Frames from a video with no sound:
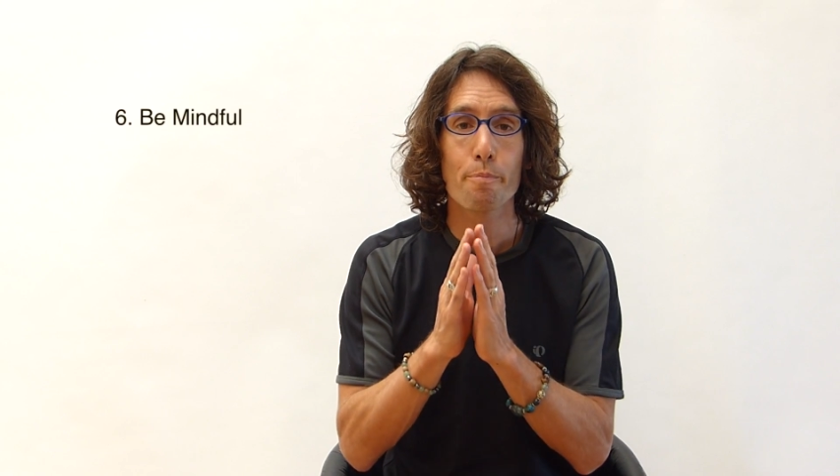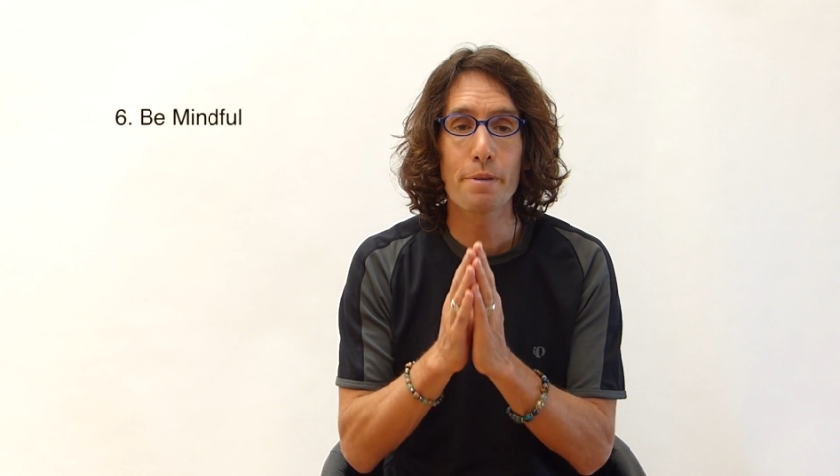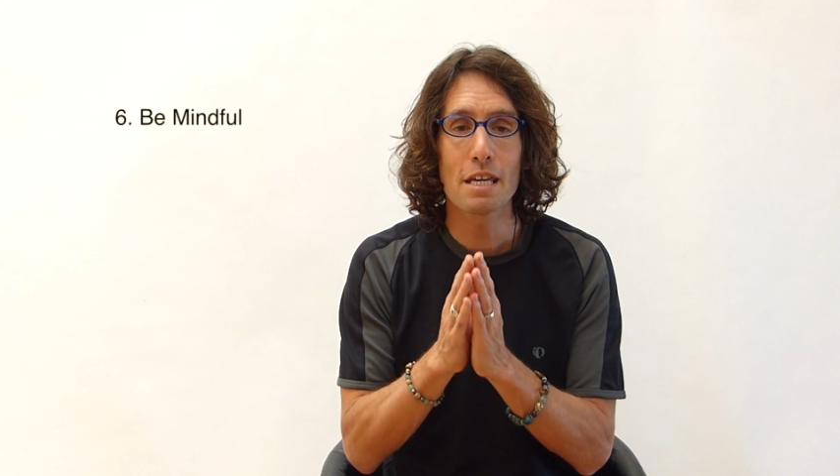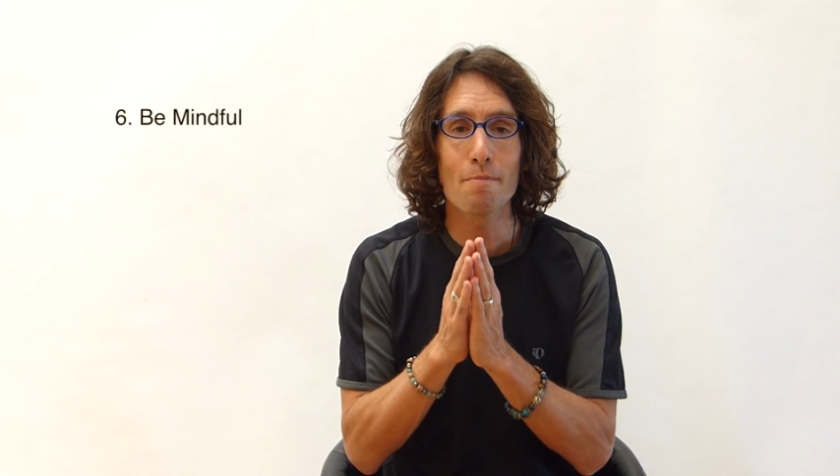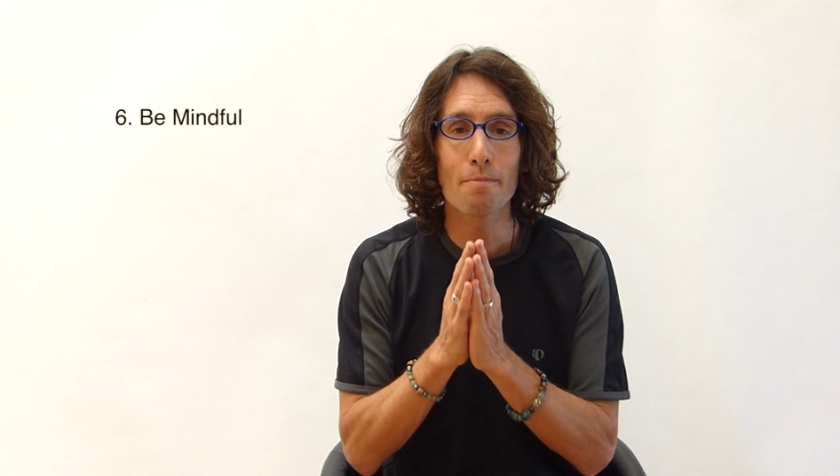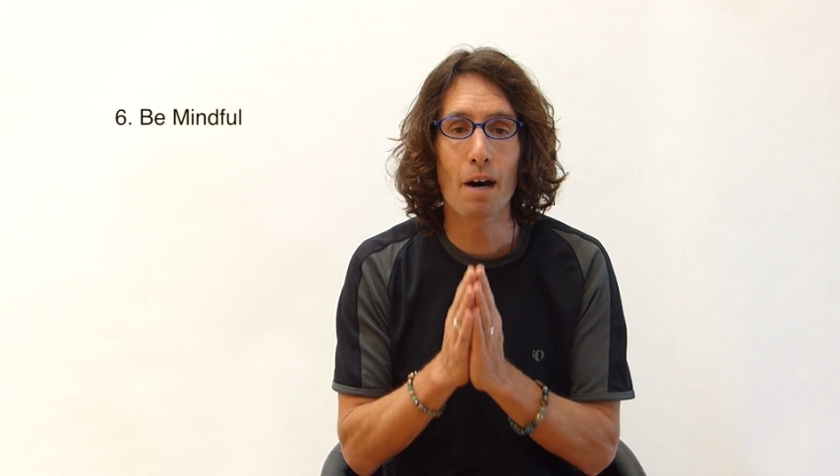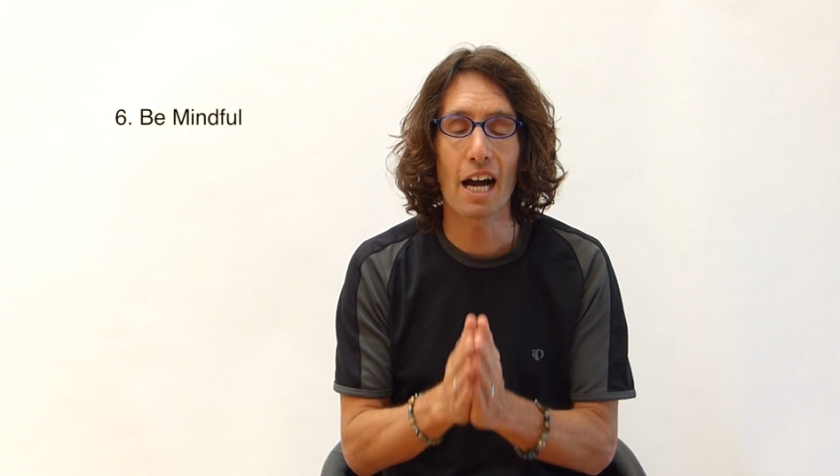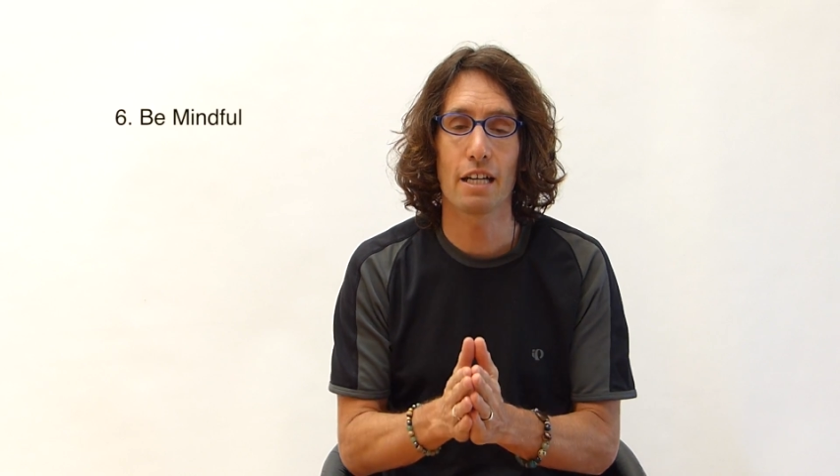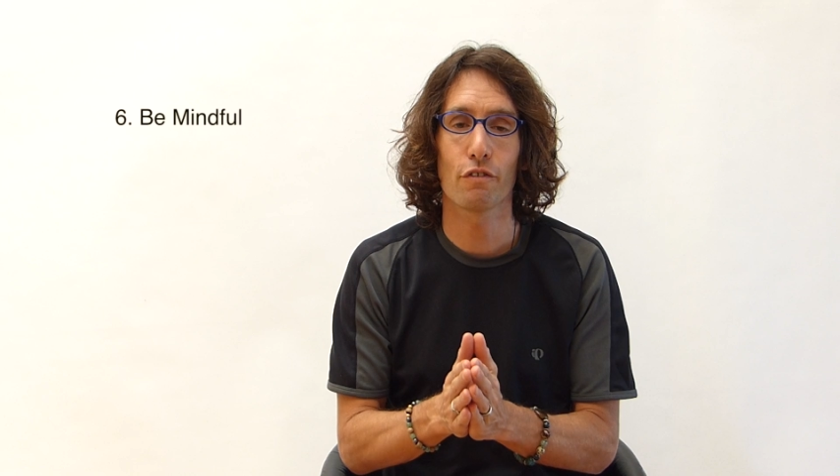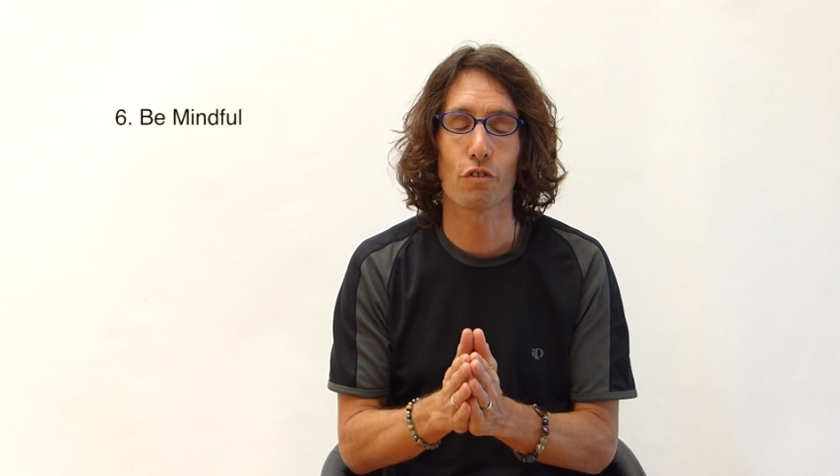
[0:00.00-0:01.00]
be
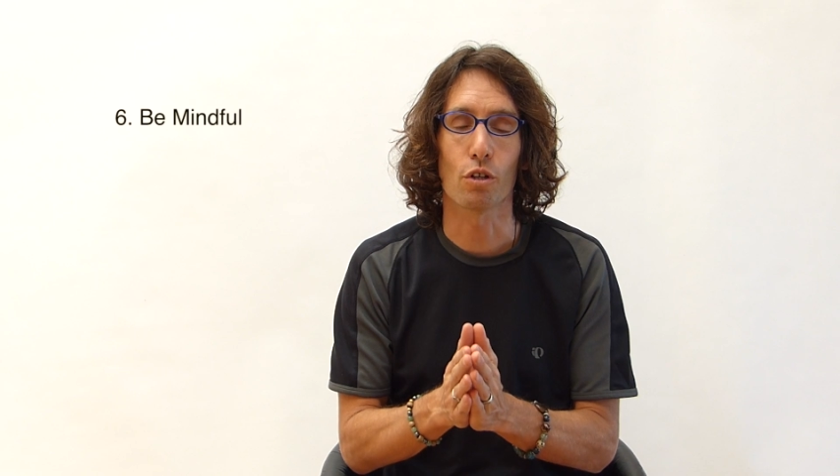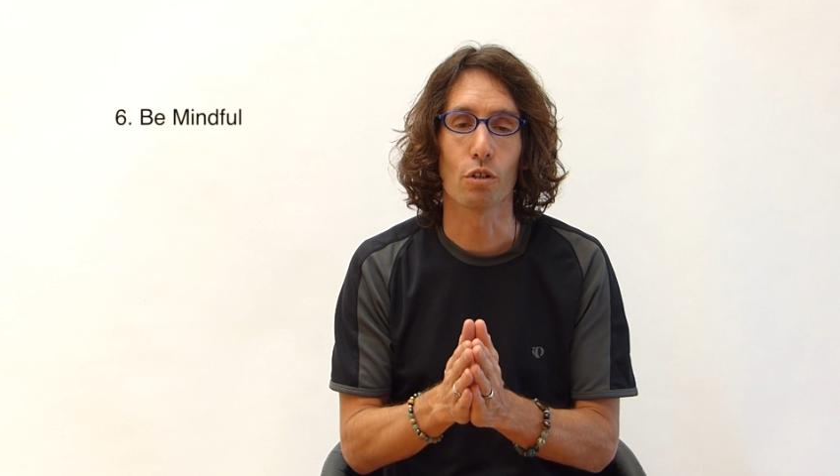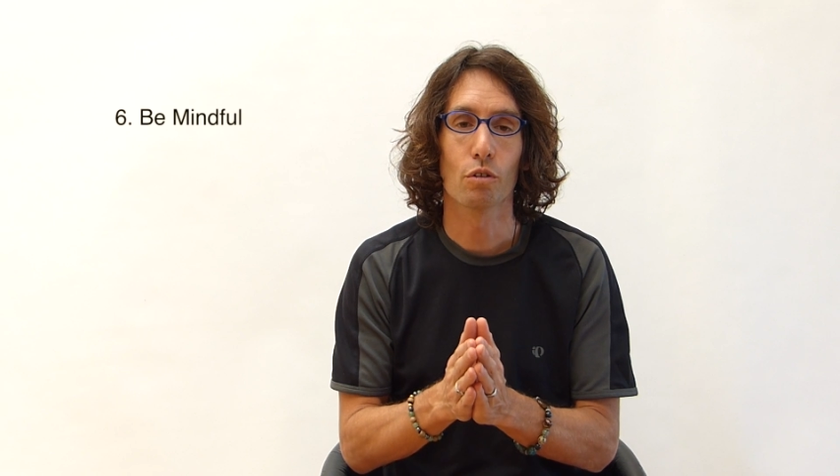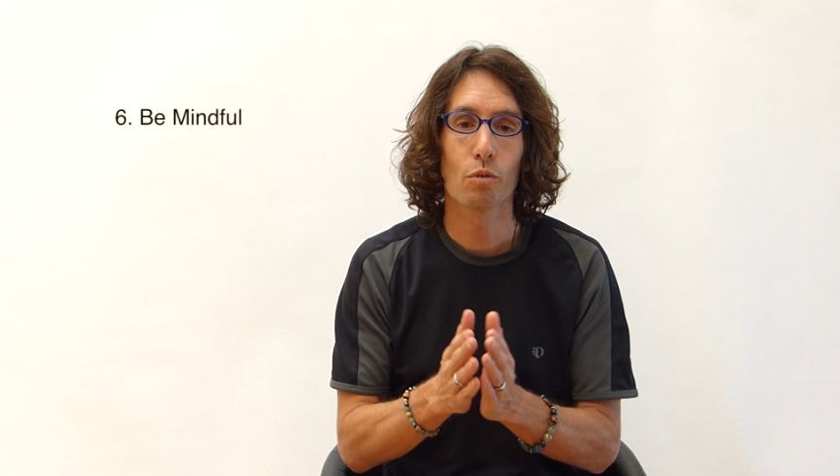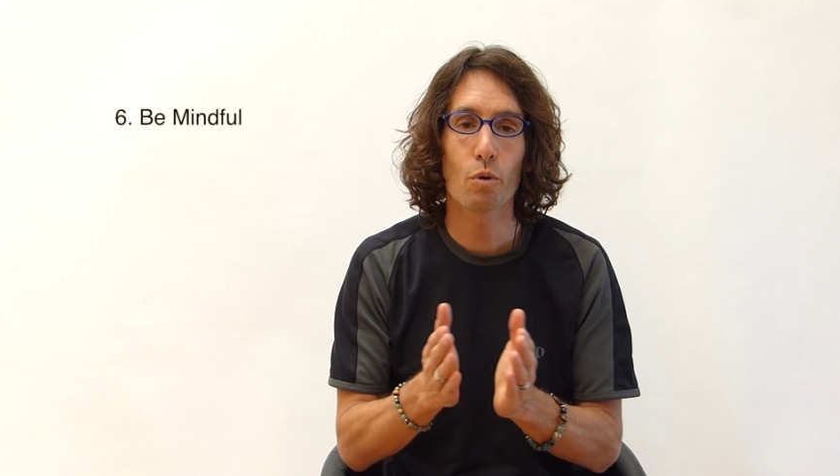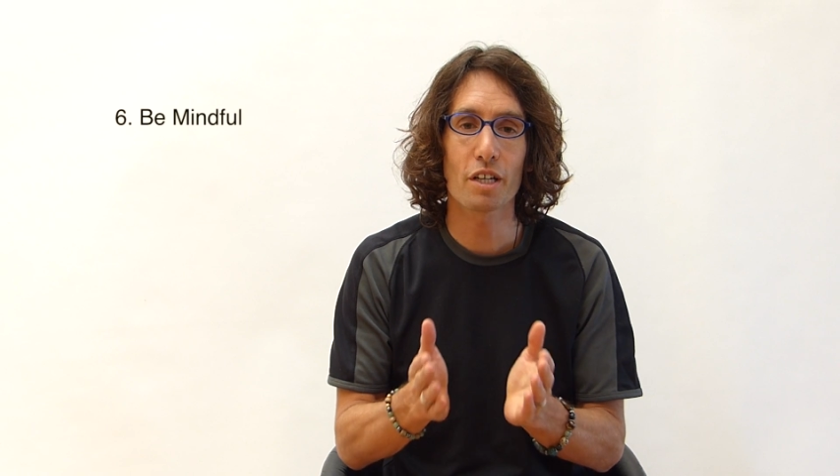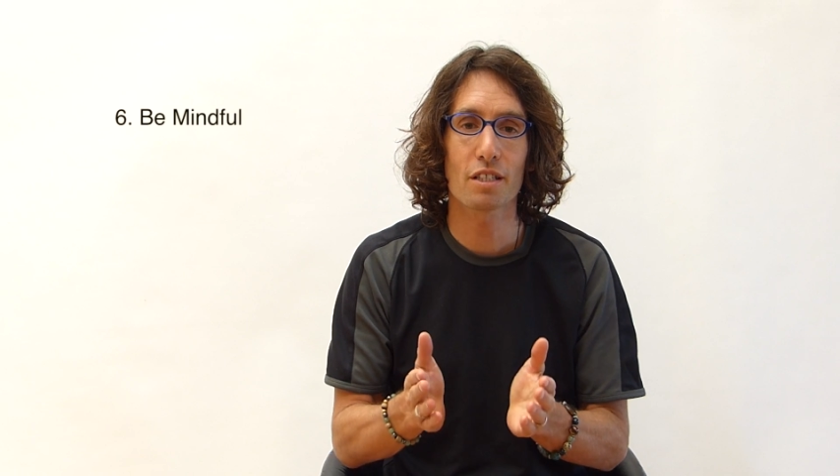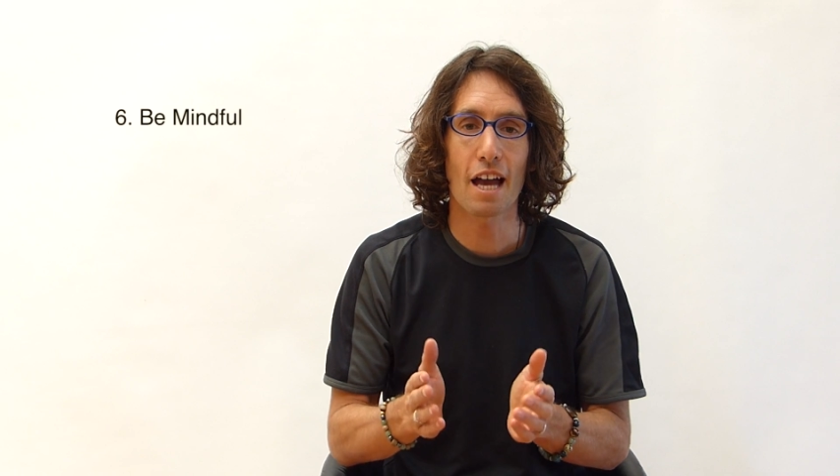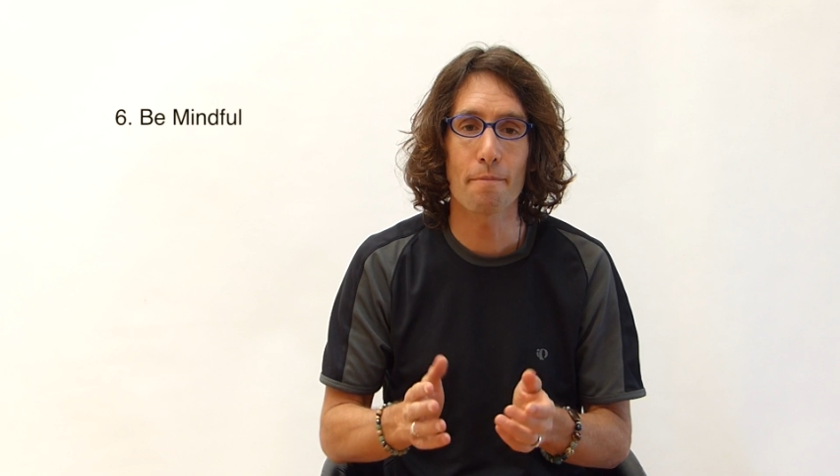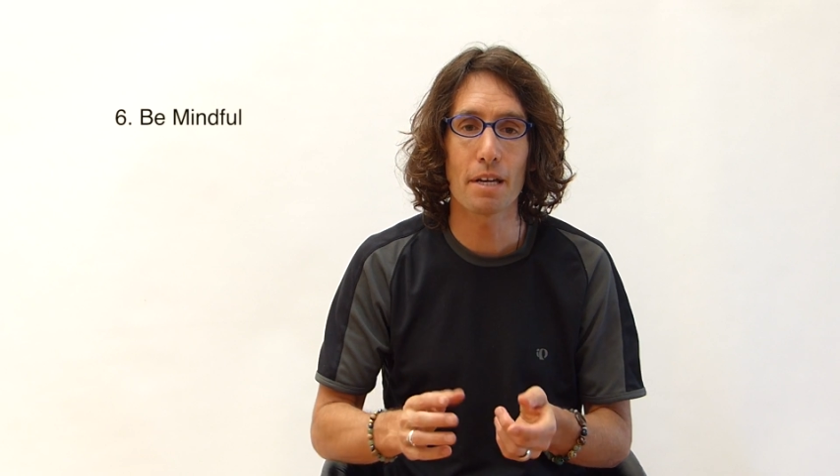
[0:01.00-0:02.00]
mindful. What
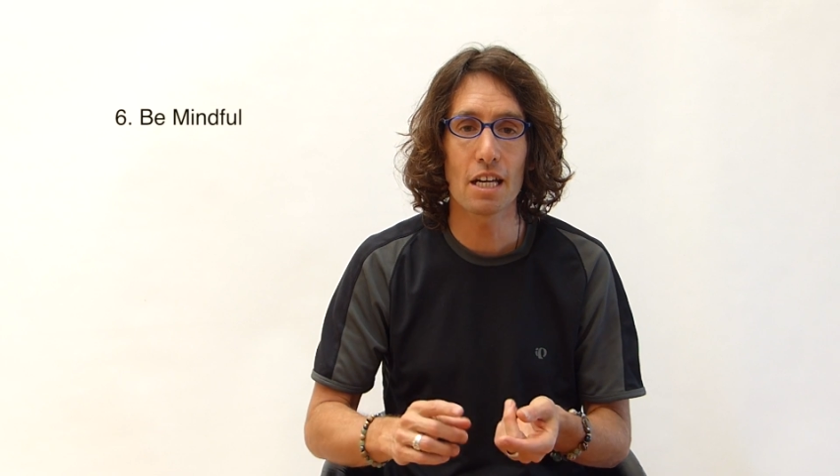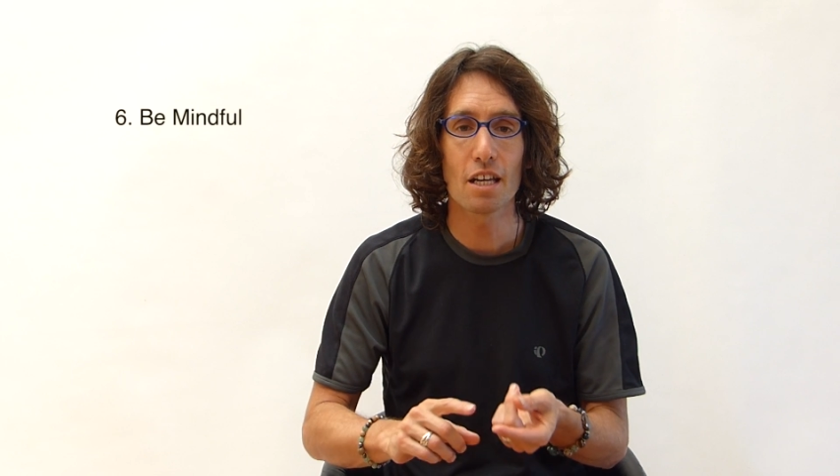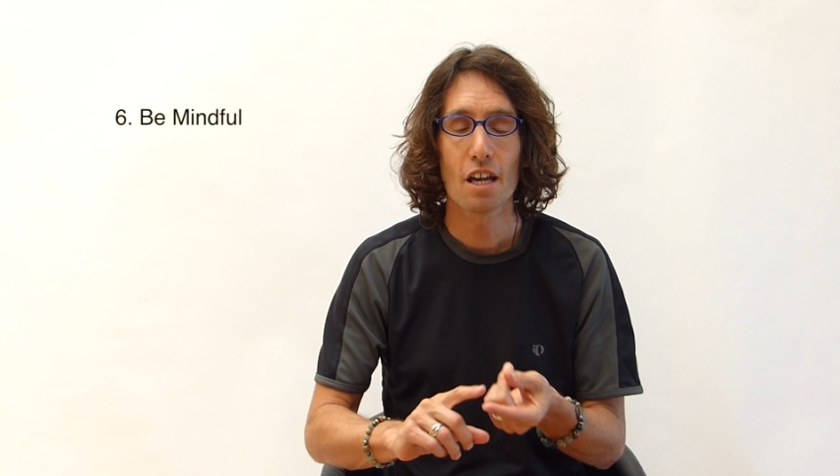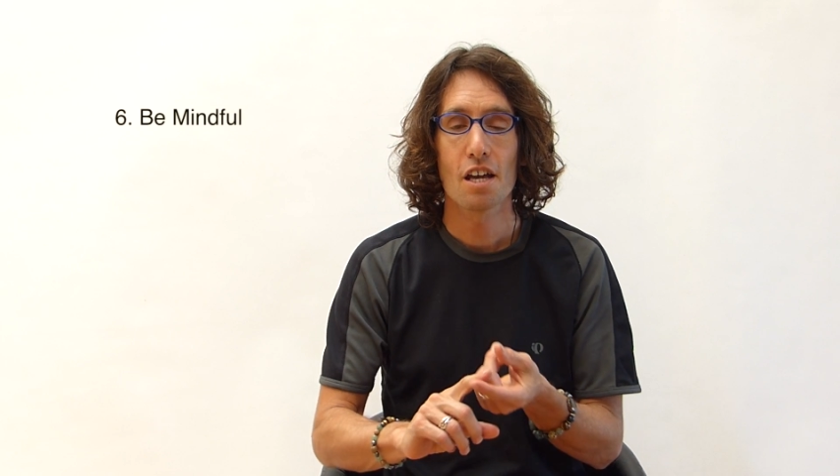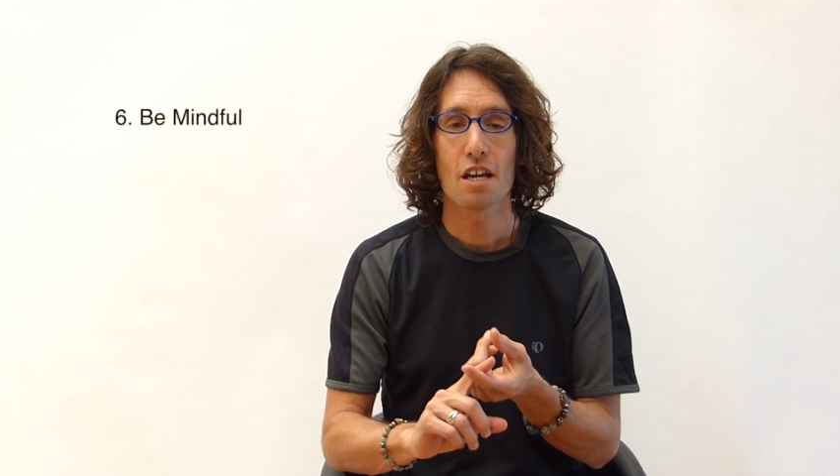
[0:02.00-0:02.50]
does that mean?